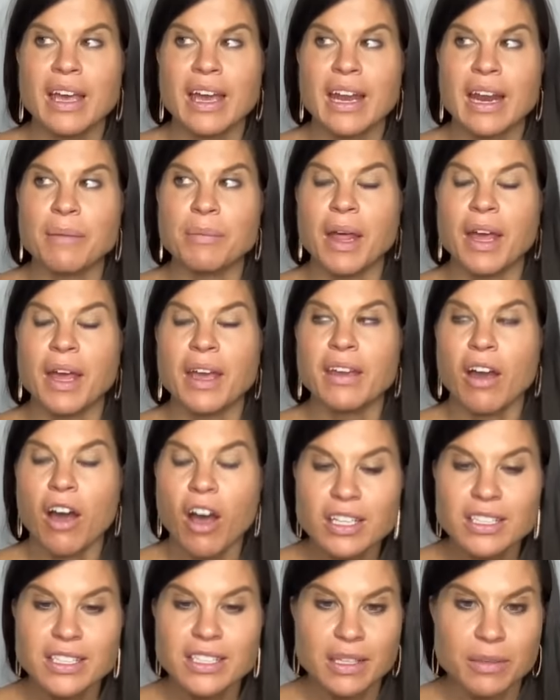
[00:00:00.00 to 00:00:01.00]
And I'm like,
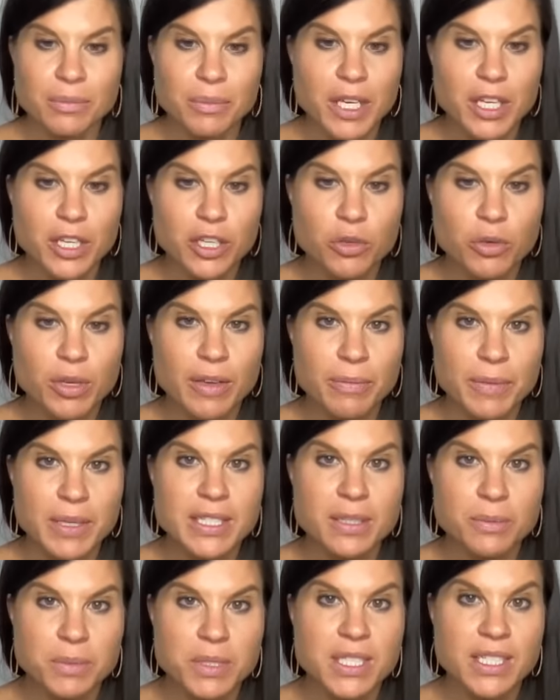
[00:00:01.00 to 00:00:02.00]
awesome. Can you give me
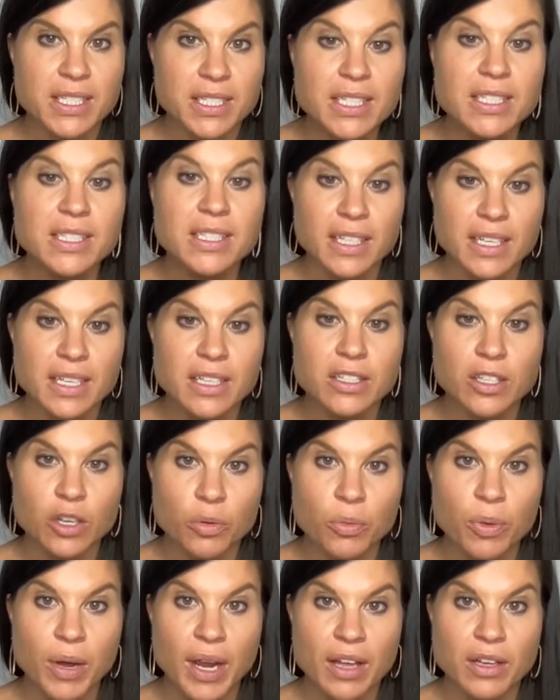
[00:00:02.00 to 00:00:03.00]
some statistics
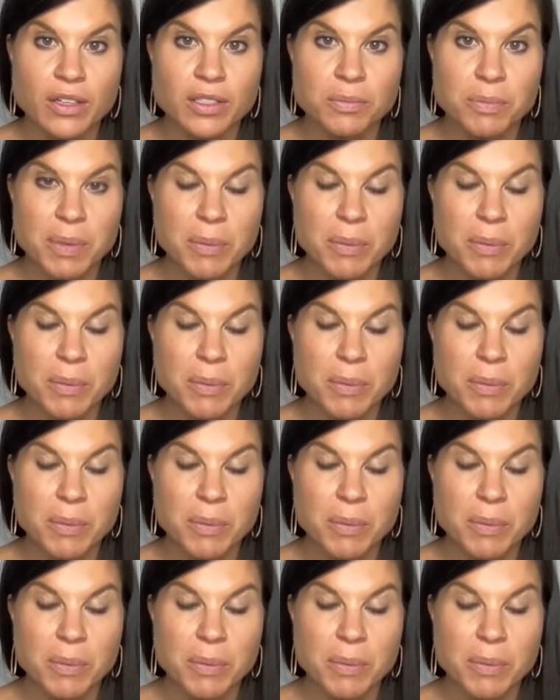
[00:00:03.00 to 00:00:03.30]
around